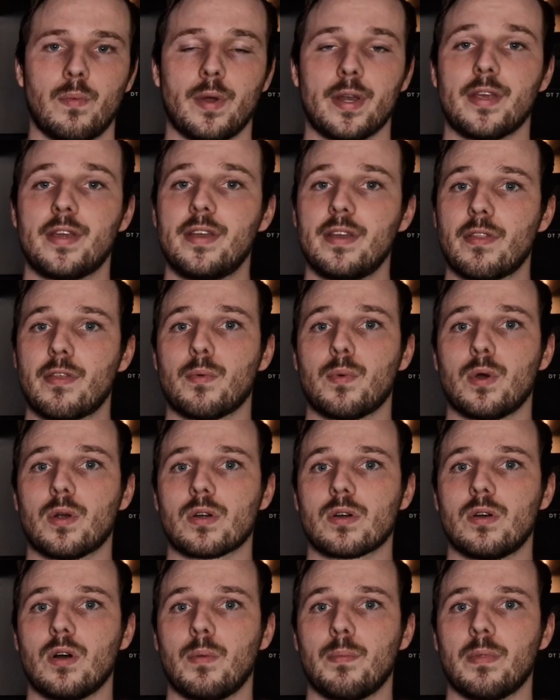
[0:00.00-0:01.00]
When you hear the
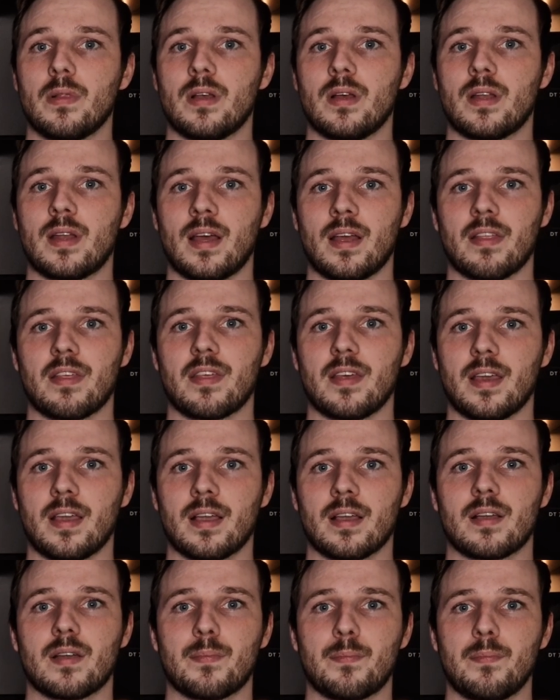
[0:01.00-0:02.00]
word goblin, I
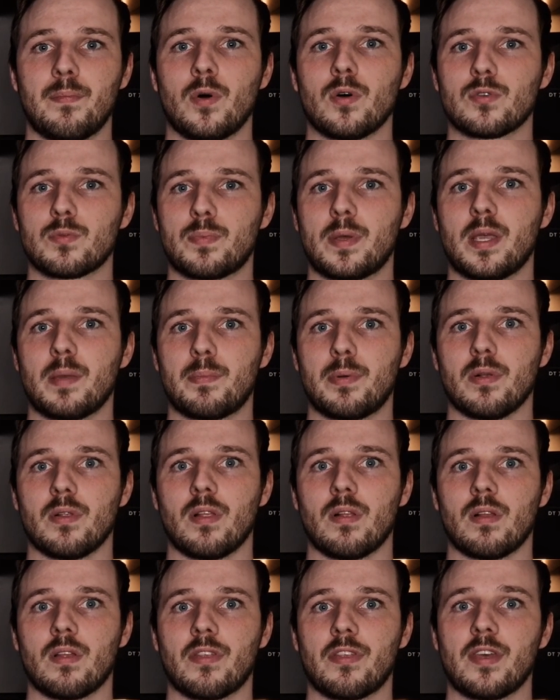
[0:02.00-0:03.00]
think most
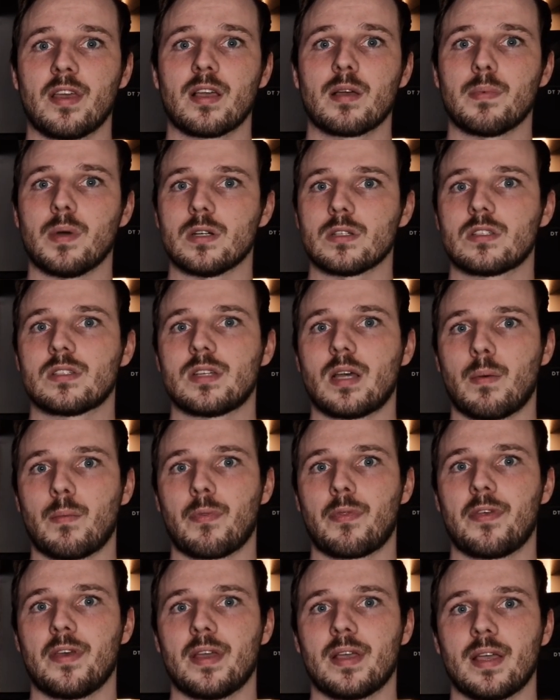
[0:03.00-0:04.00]
people think about
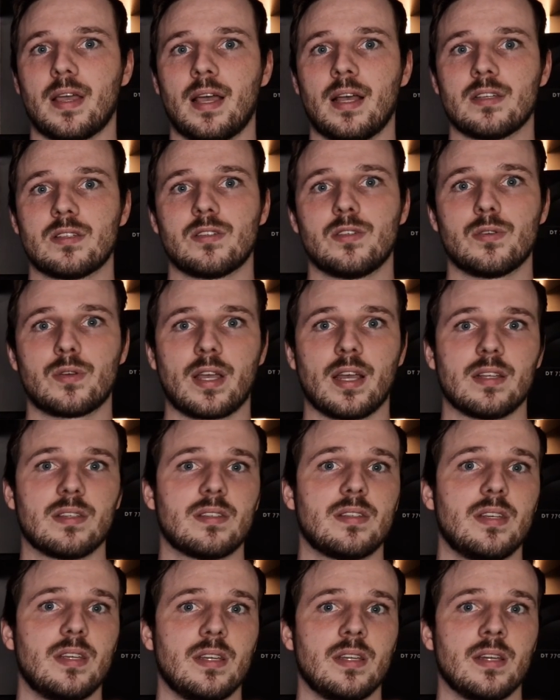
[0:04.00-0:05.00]
something as you can
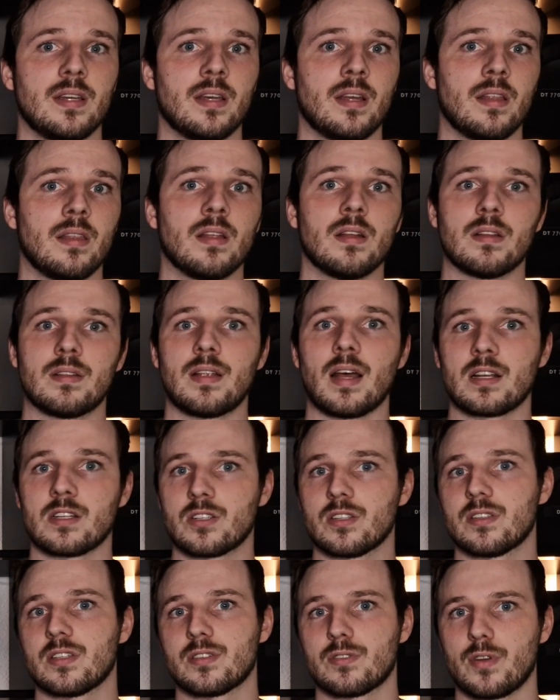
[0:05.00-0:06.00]
see in
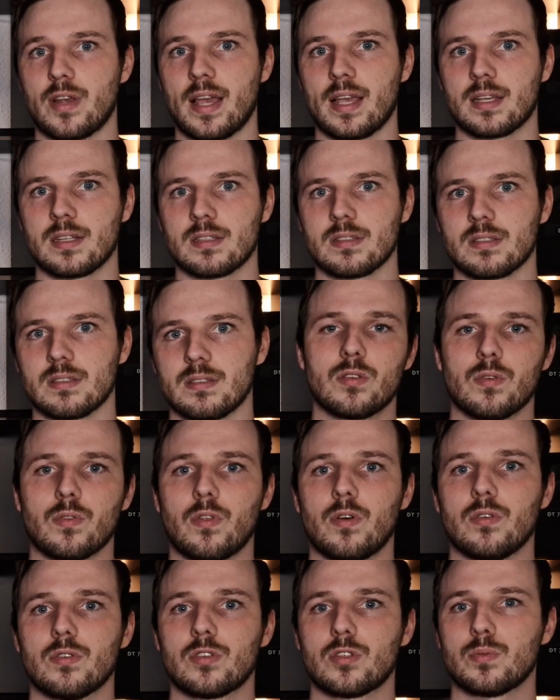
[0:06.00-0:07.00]
Dungeons and Dragons. So
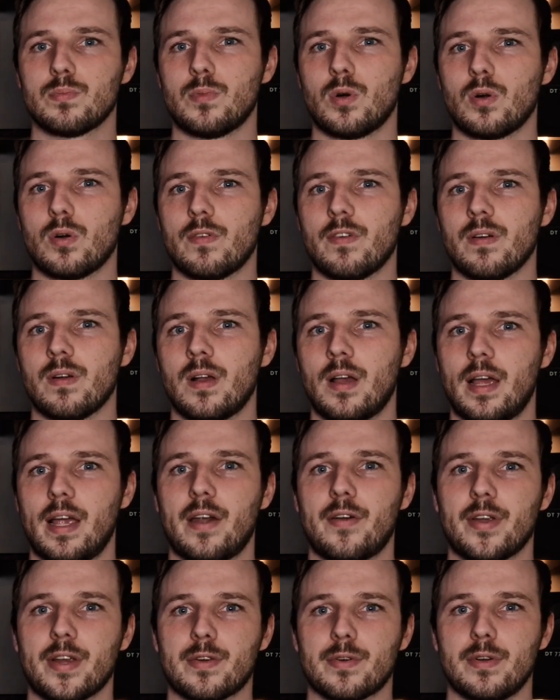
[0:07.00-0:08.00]
those small
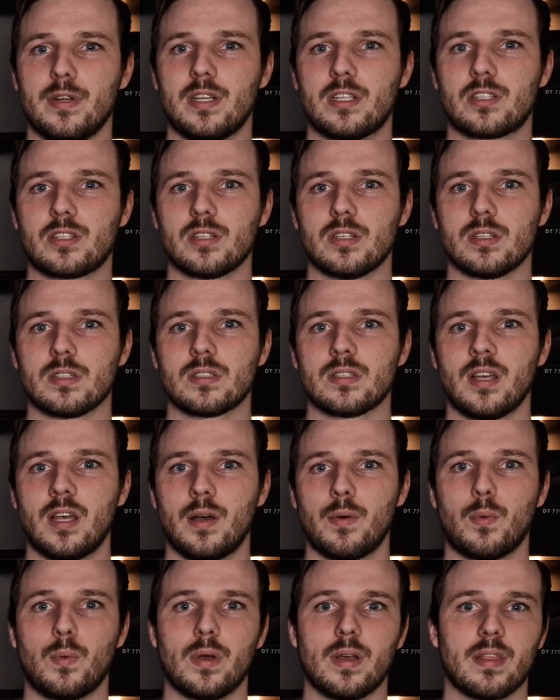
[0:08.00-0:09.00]
hairy creatures
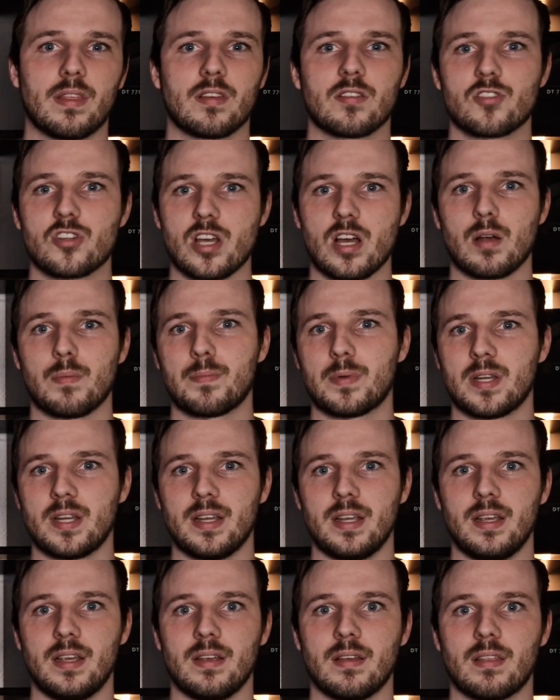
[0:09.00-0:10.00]
with sharp
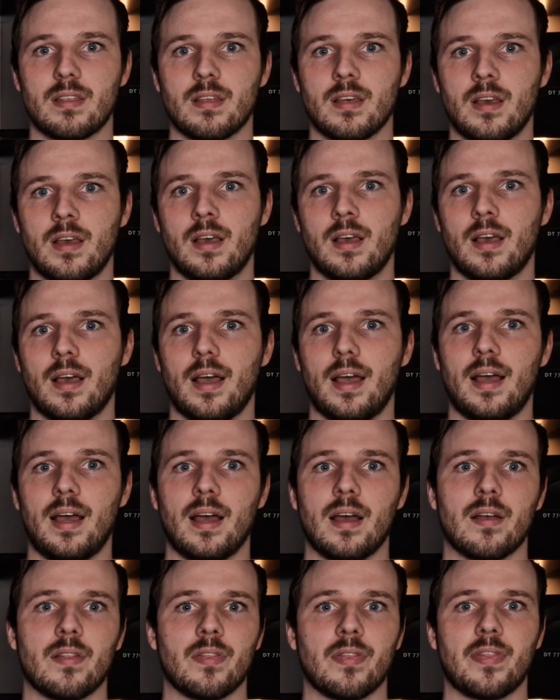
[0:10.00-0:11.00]
teeth
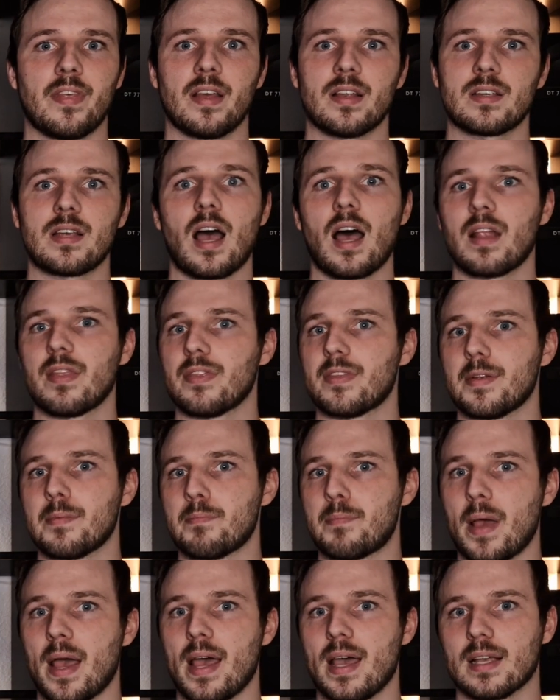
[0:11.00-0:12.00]
and that hunt in
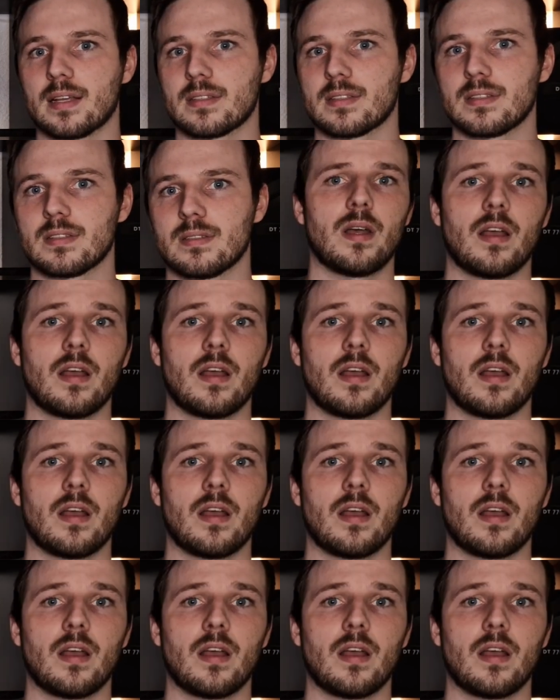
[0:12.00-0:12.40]
packs.